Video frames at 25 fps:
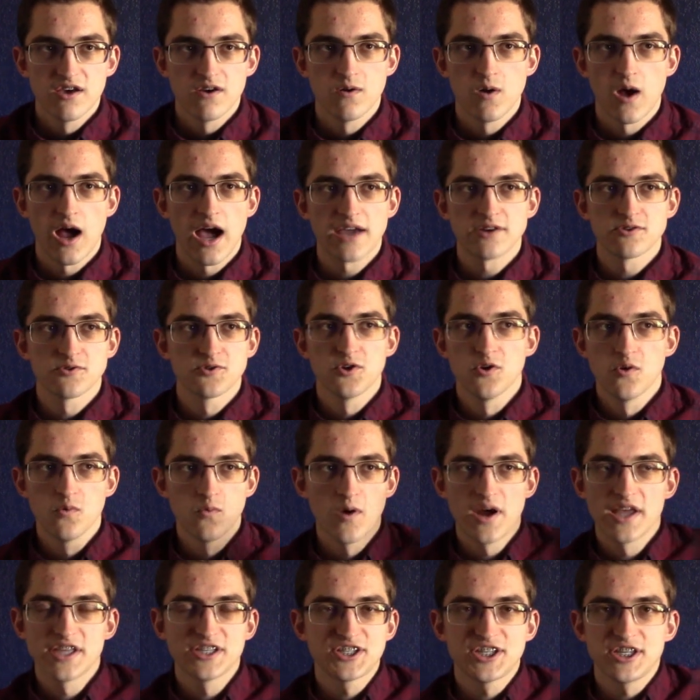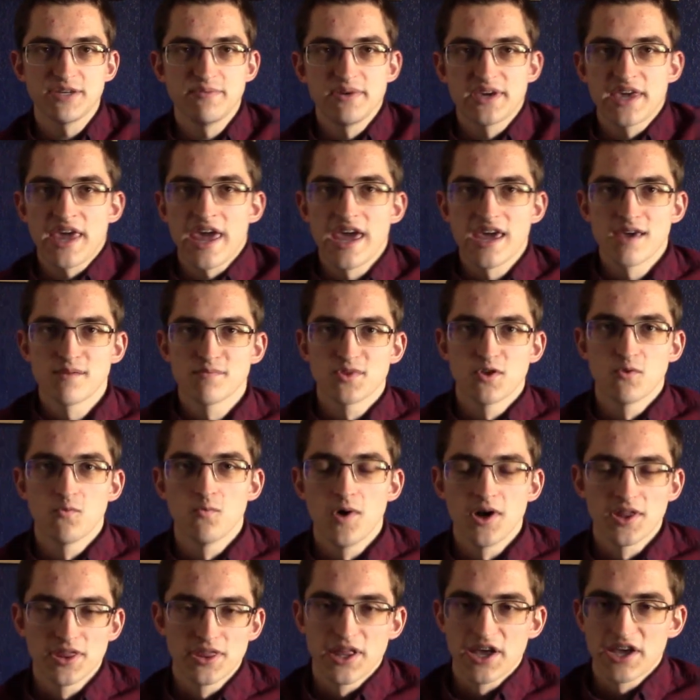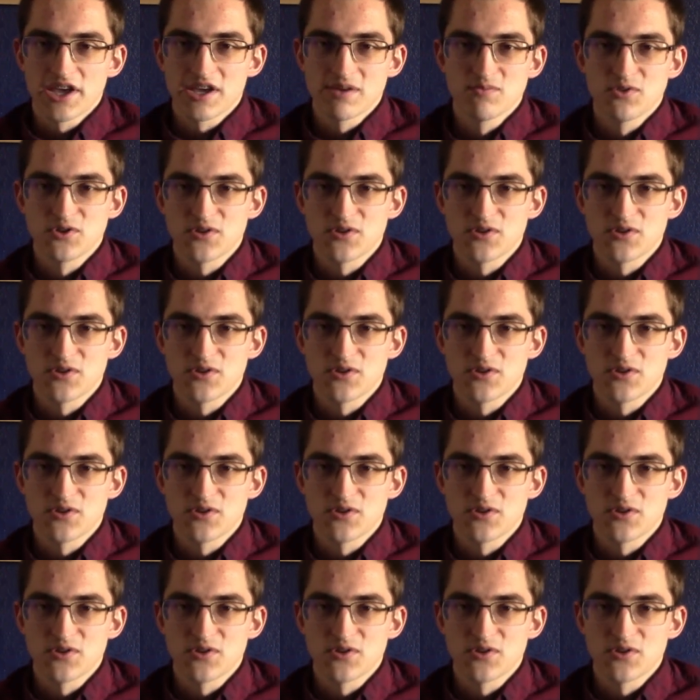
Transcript: I don't know when she became the one likable